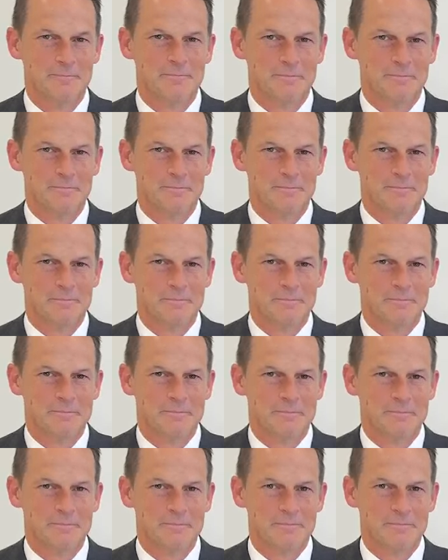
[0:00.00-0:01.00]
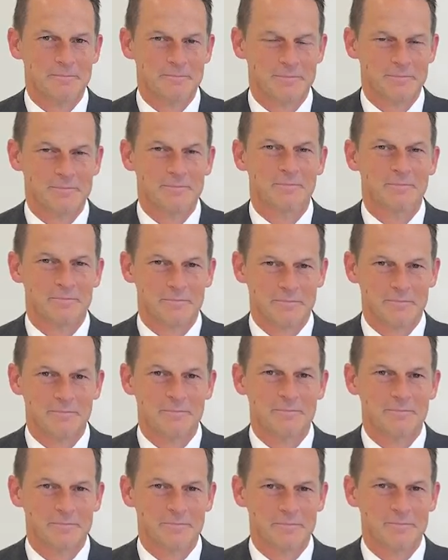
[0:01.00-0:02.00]

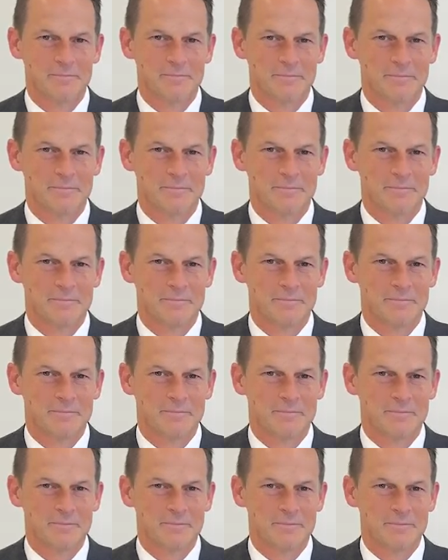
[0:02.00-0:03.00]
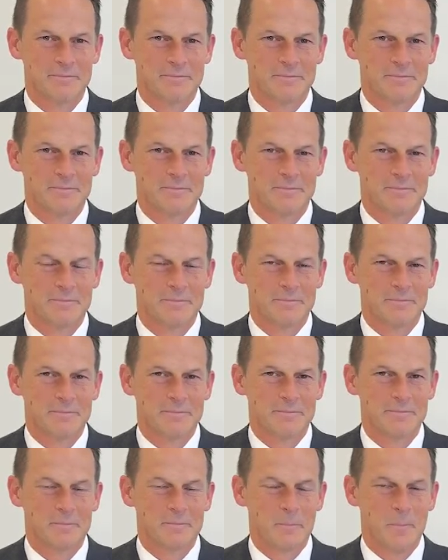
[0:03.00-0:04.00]

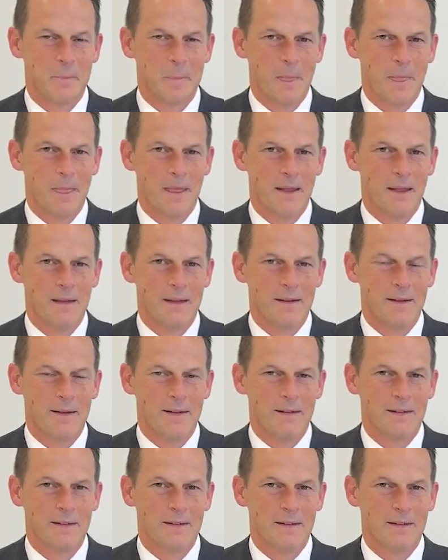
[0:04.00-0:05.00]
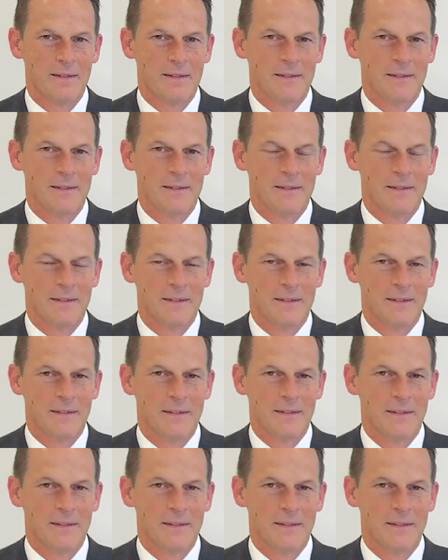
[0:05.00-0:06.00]

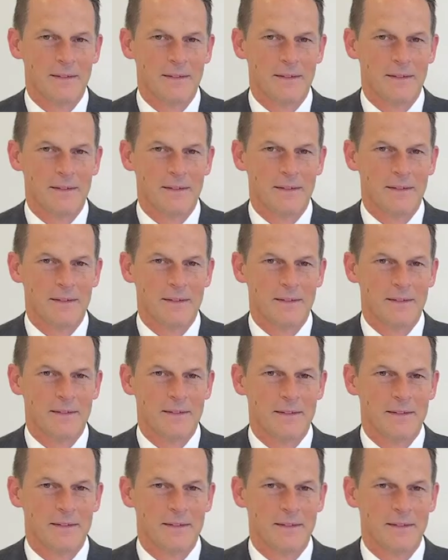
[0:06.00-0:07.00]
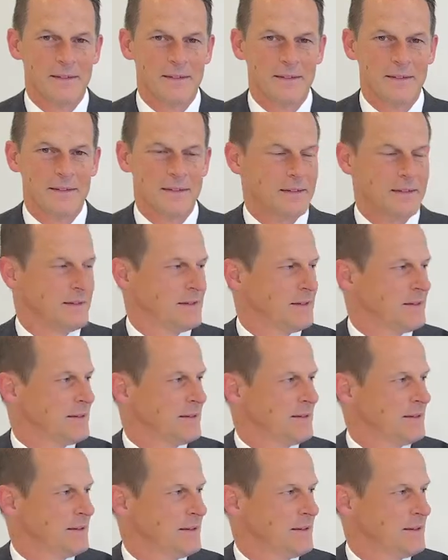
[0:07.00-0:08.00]
(not speaking)